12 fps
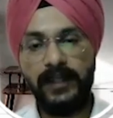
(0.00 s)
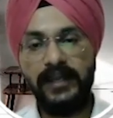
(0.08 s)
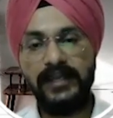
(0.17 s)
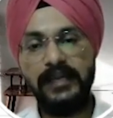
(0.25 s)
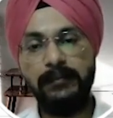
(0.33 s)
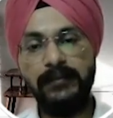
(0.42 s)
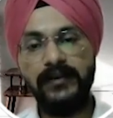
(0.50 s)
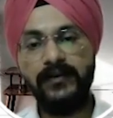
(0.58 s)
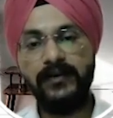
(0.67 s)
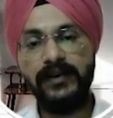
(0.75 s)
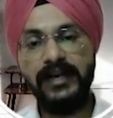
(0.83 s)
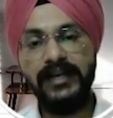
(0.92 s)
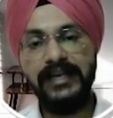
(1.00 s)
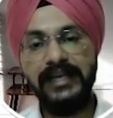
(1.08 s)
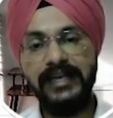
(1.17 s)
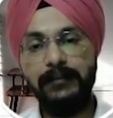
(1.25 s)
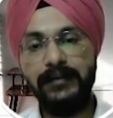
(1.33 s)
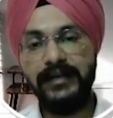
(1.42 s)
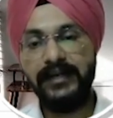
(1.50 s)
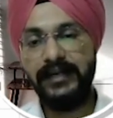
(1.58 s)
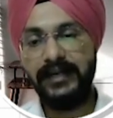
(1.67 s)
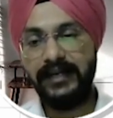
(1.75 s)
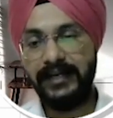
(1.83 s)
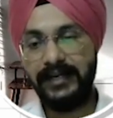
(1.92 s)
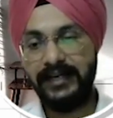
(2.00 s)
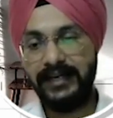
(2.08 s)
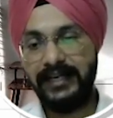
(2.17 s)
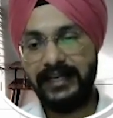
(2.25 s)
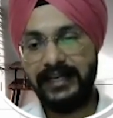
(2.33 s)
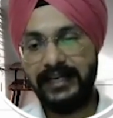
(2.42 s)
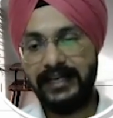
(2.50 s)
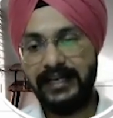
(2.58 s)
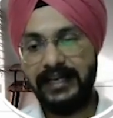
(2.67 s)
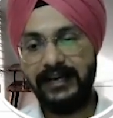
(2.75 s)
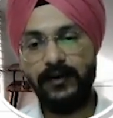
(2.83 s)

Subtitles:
Keep it on delimited, click